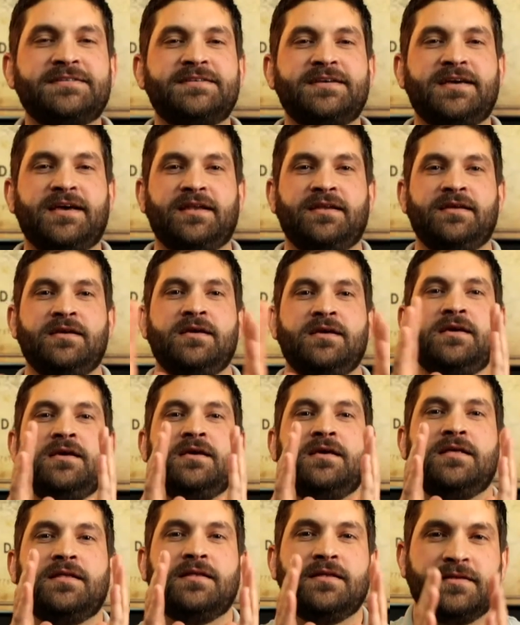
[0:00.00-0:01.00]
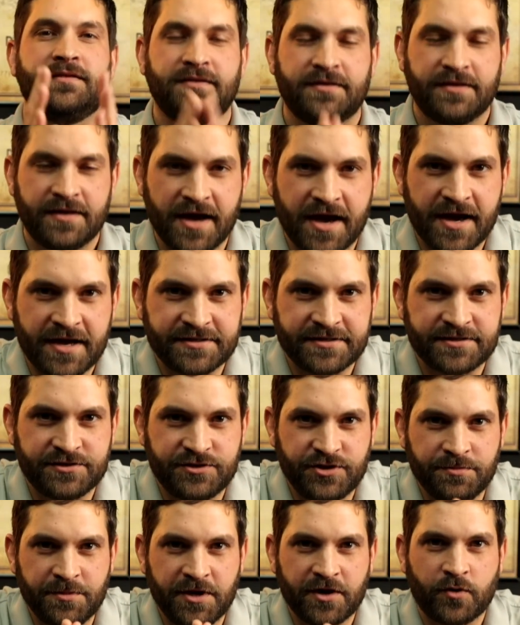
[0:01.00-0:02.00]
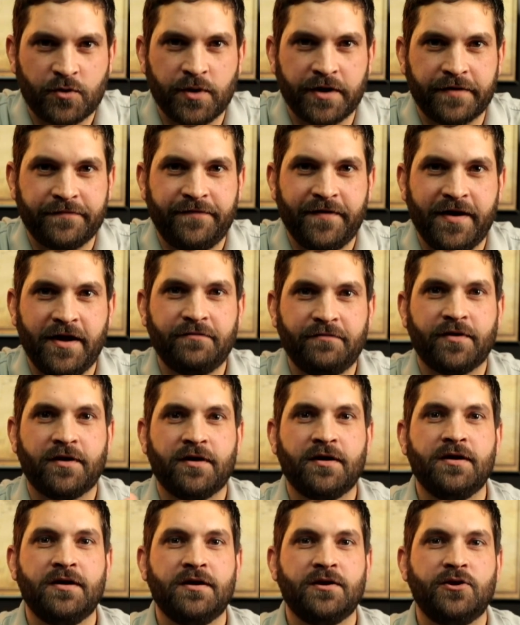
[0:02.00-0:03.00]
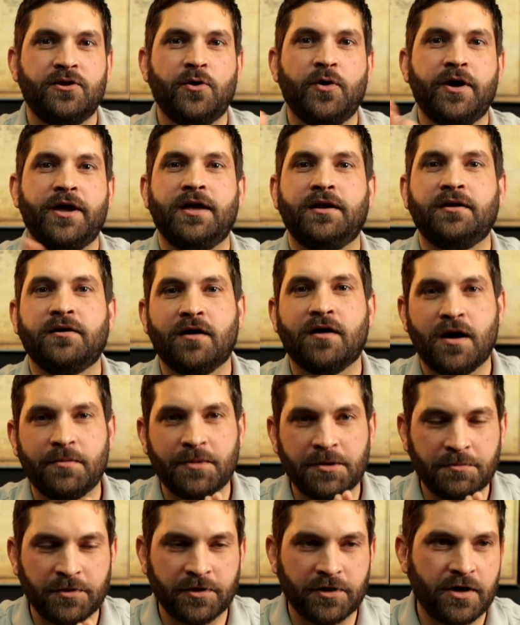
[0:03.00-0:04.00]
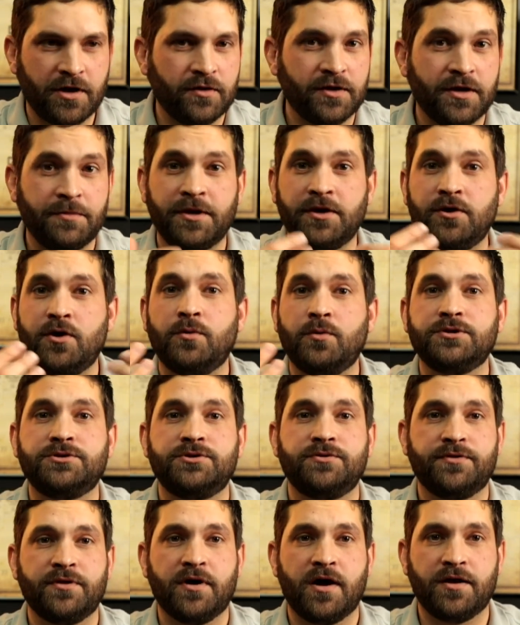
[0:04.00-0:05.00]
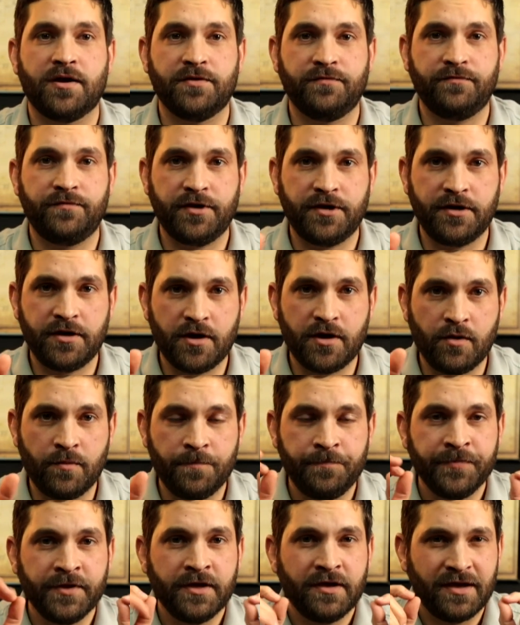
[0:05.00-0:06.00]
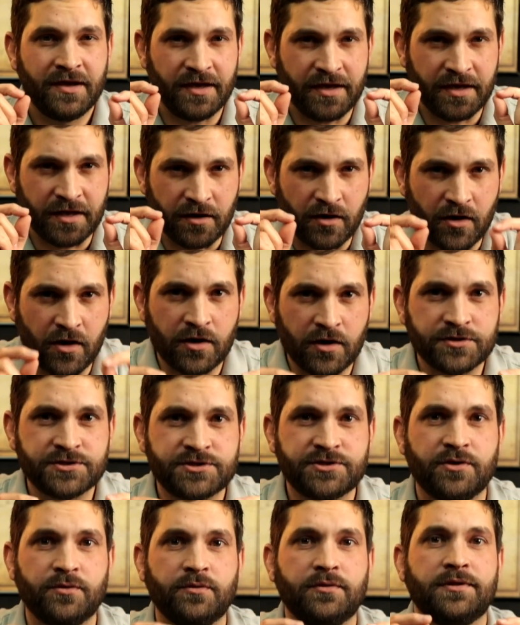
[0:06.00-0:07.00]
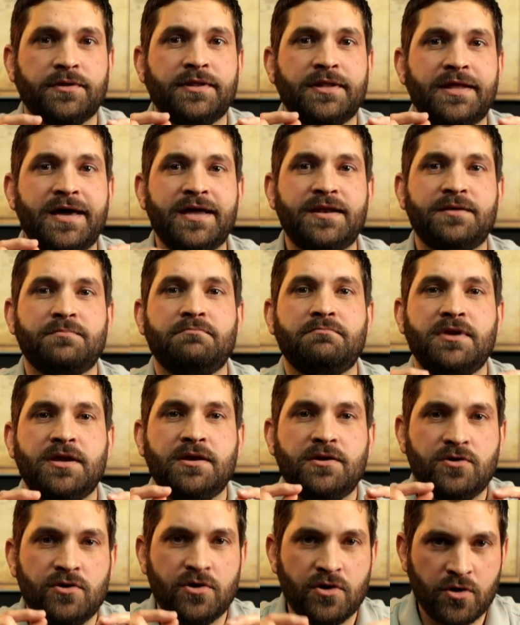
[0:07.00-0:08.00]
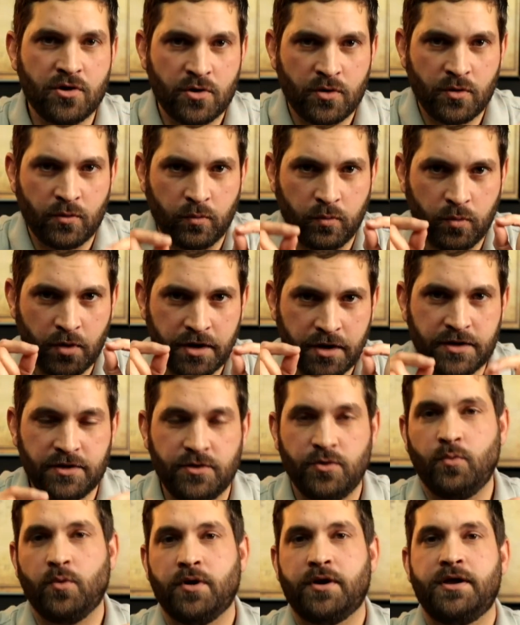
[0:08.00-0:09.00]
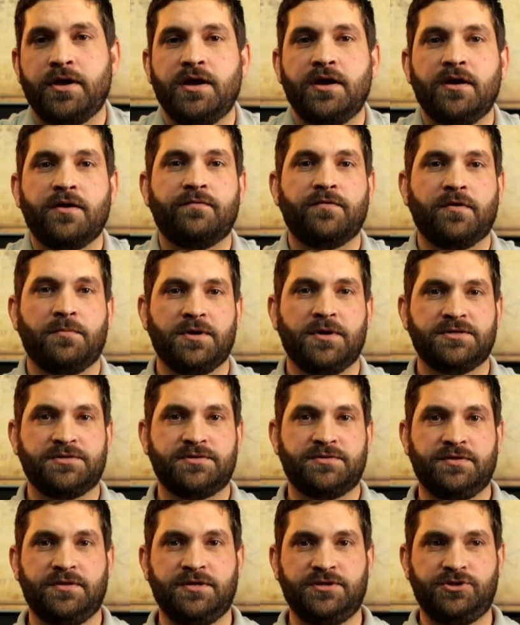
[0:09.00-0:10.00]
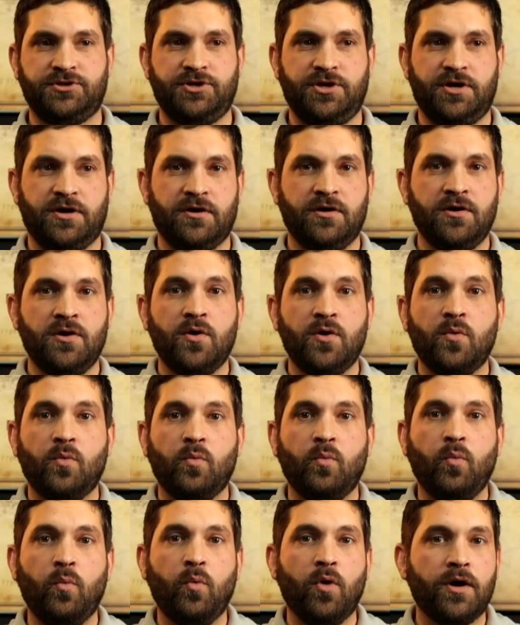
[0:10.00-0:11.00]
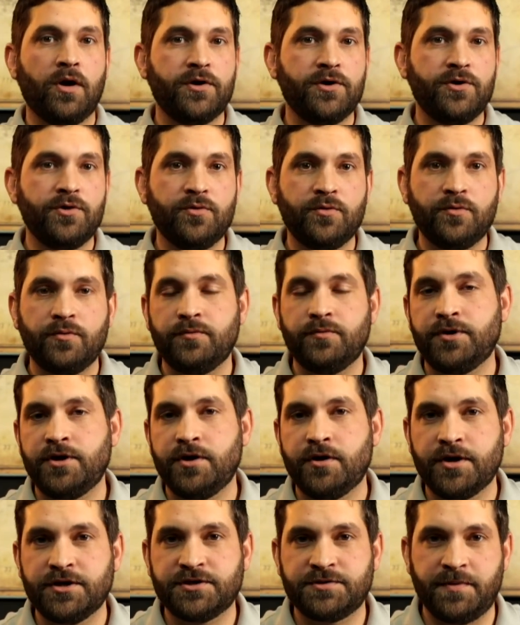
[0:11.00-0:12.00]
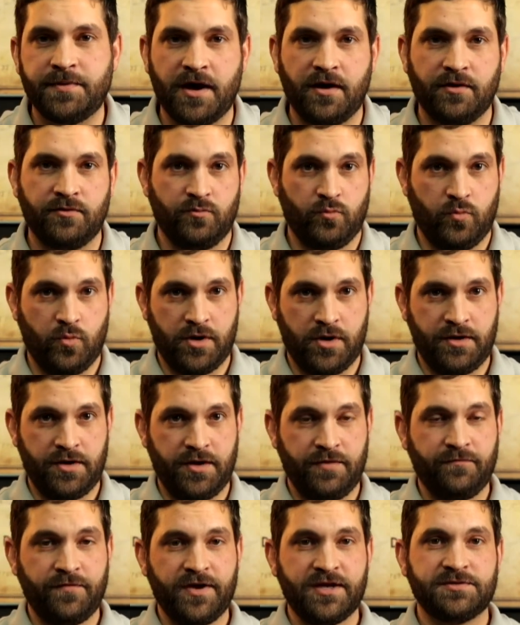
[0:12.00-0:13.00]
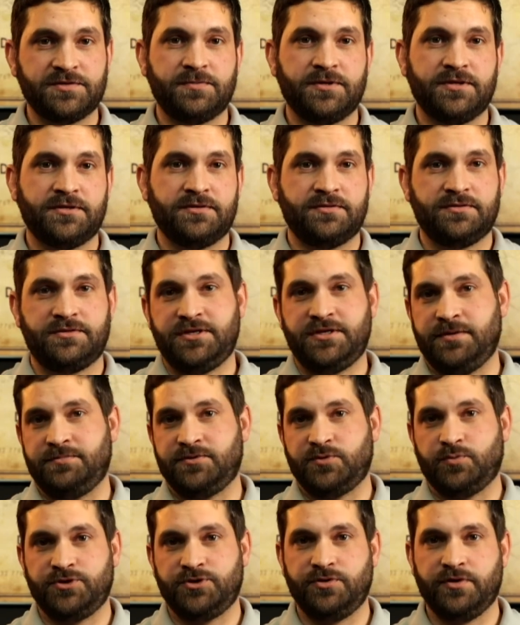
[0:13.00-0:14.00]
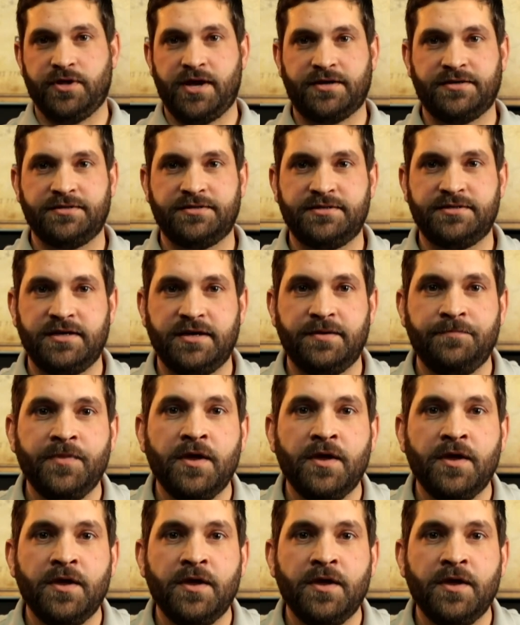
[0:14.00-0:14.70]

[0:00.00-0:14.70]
it. Guys, do me a quick favor. Go ahead and comment below. Let me know what you thought of the video. And also, let me know what you want to hear from us this year. What are you curious about? What investment tips would you like to see?